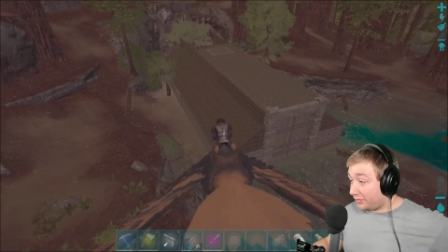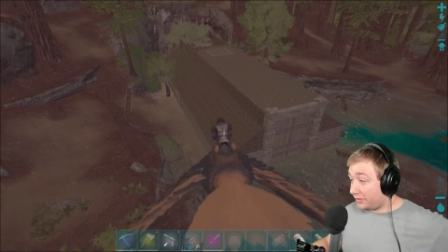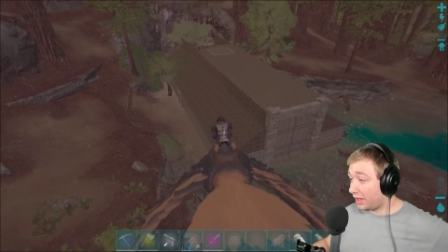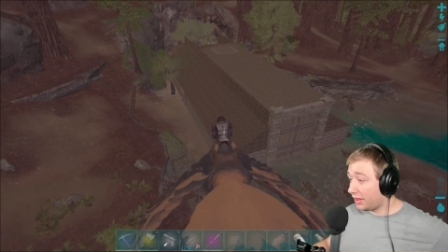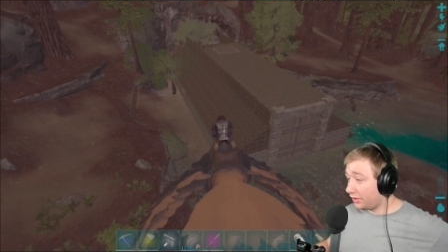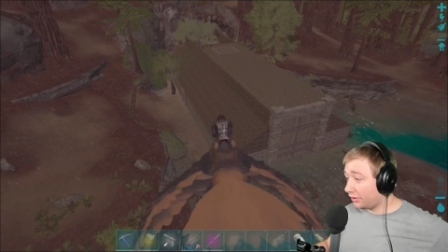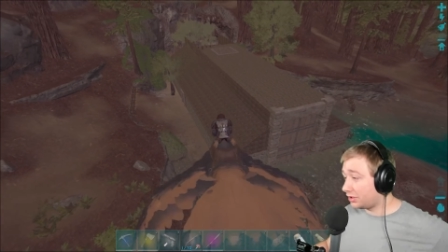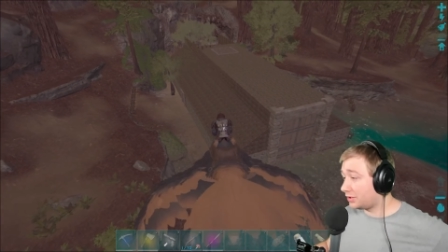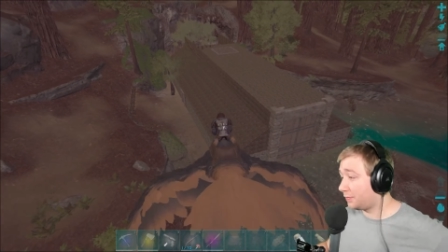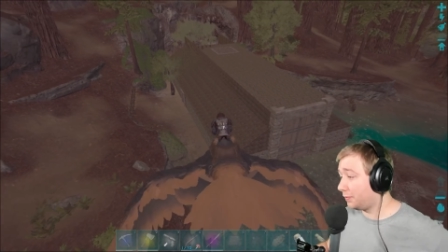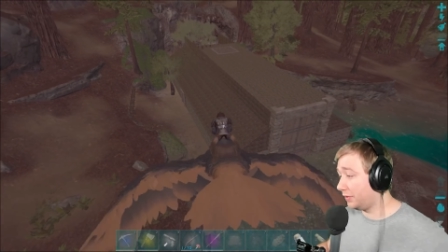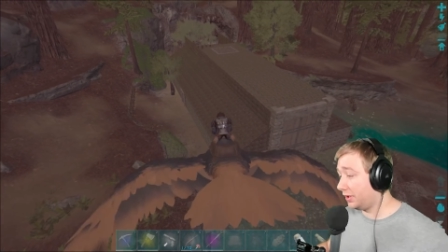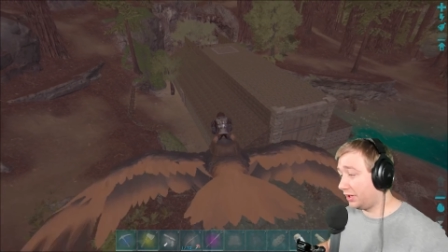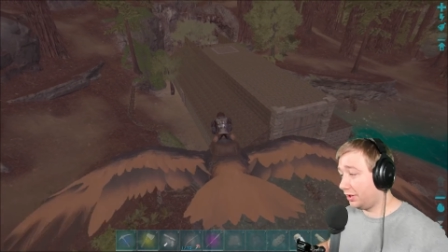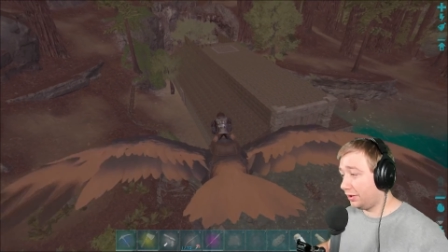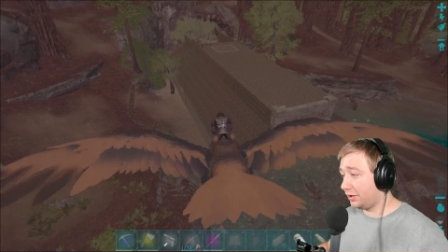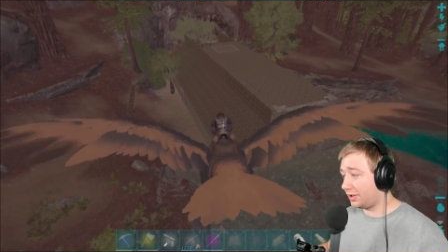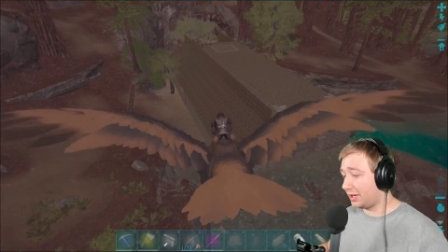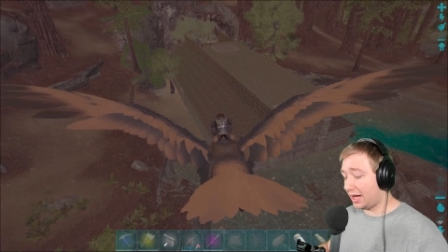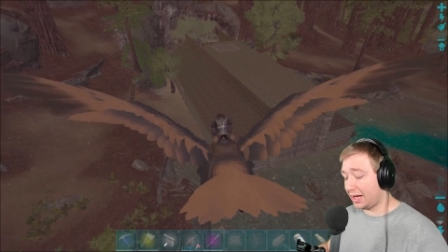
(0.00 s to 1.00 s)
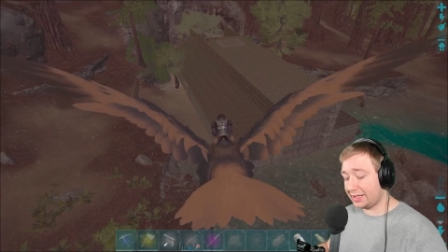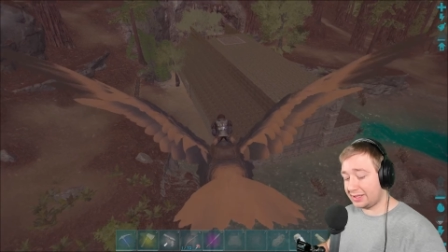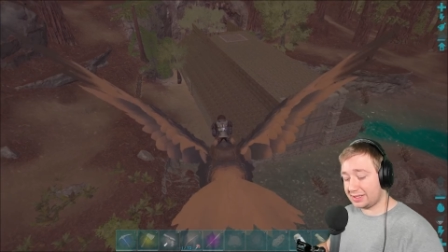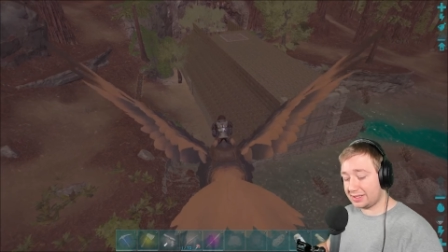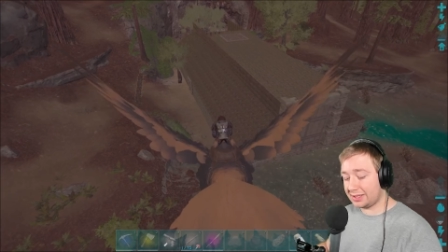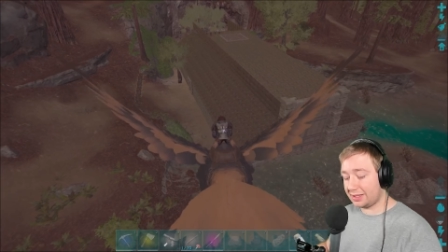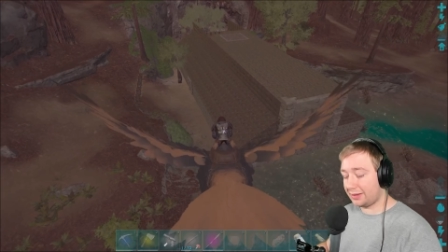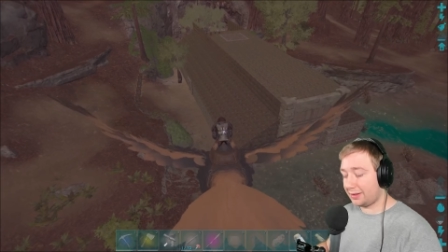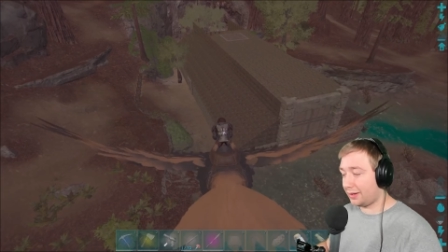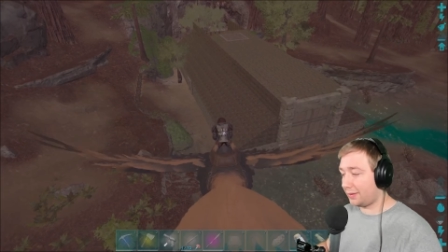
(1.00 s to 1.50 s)
That looks pretty good,
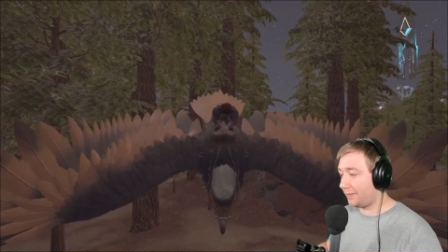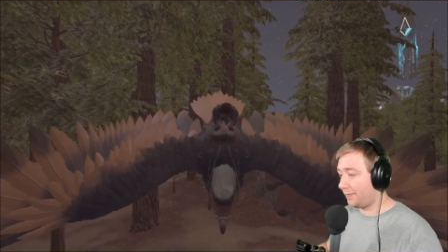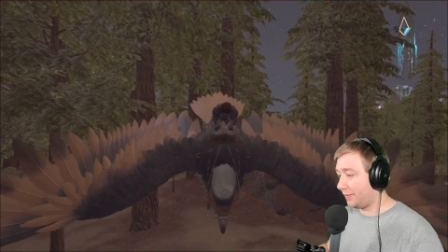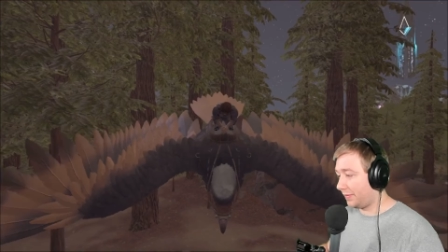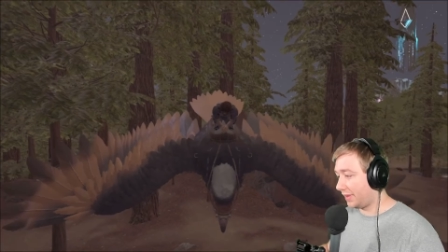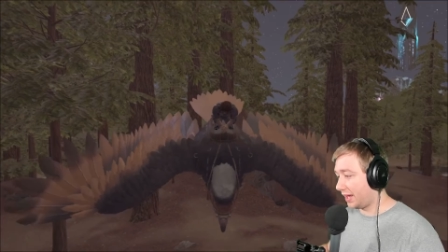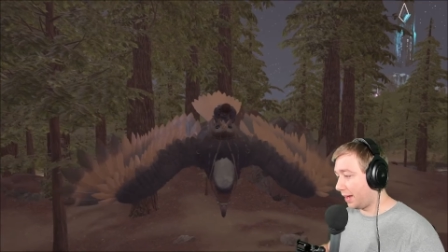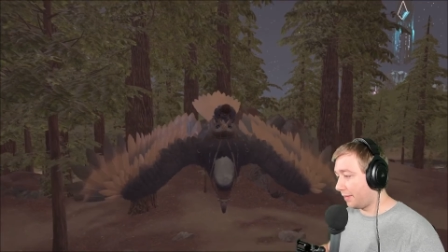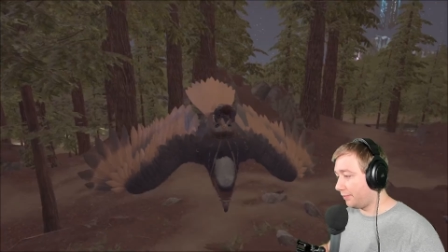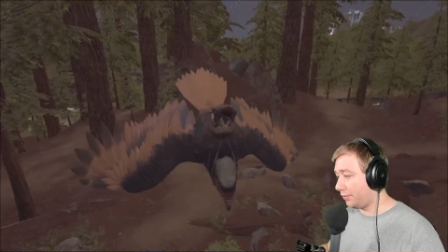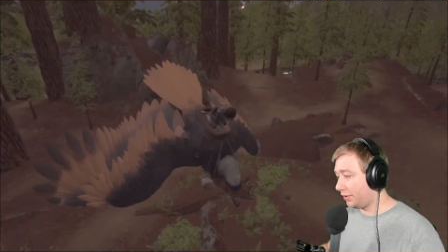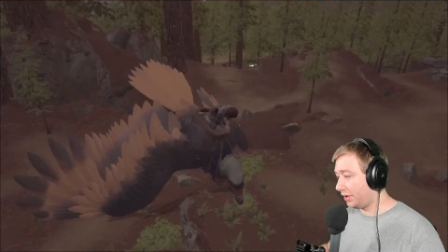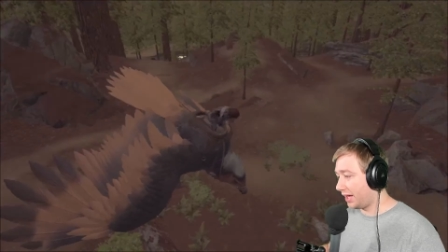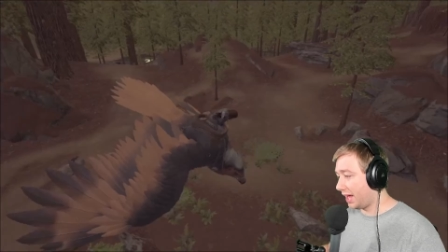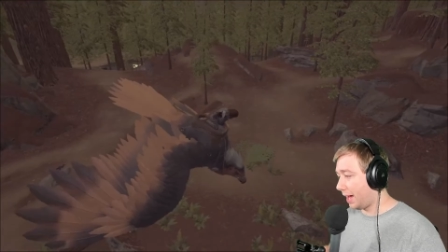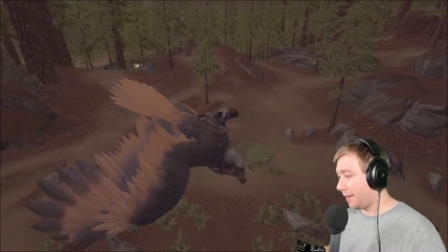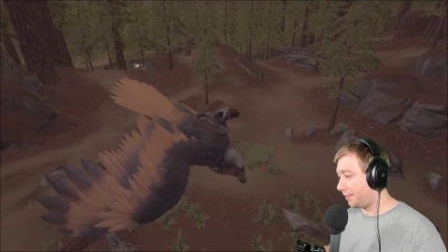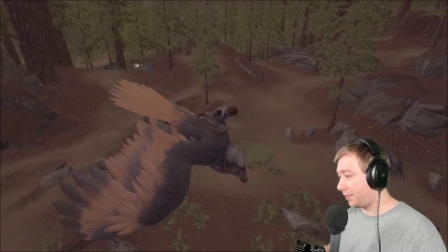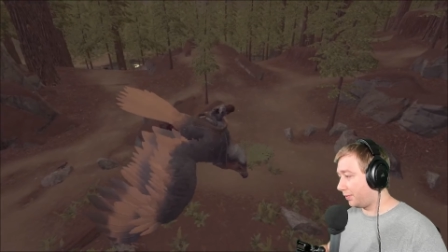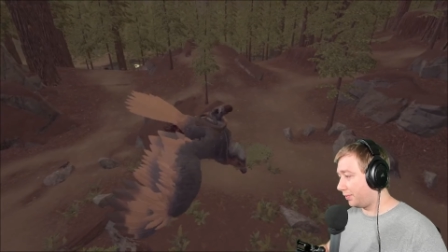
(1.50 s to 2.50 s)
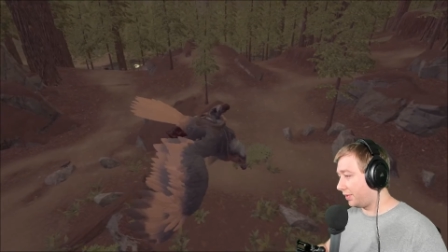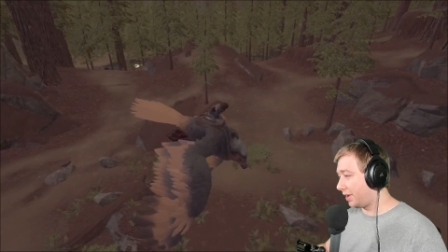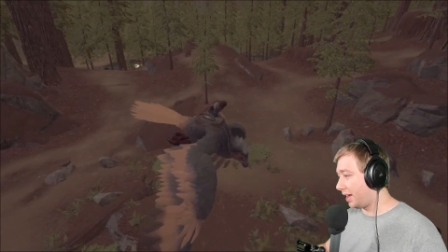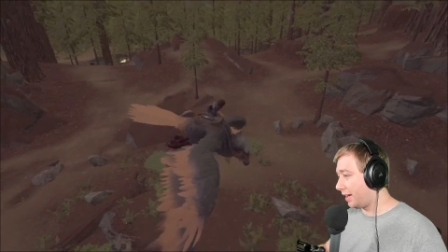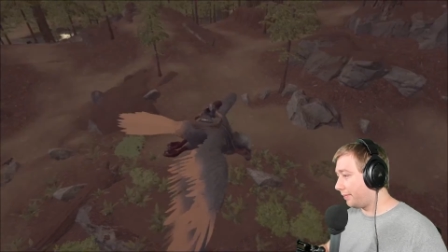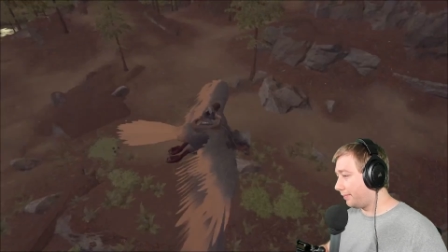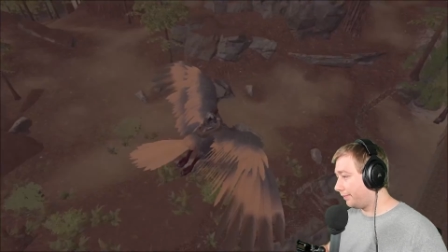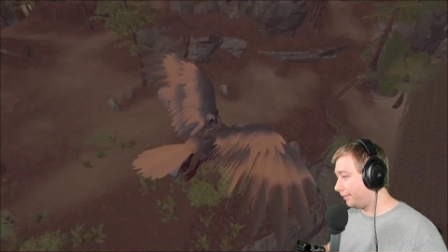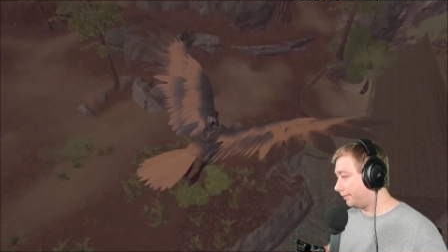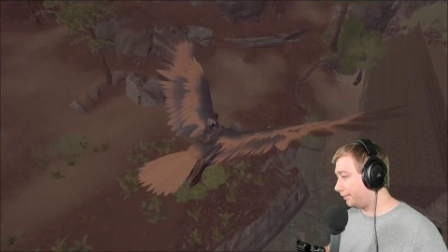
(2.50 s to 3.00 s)
guys. I'm pretty happy with
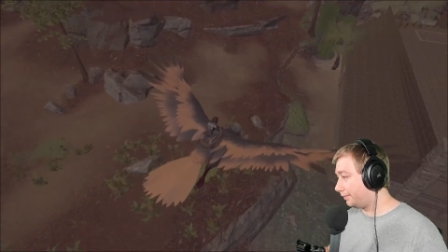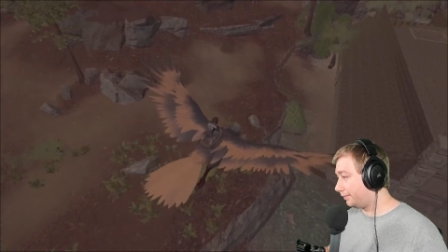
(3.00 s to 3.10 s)
that.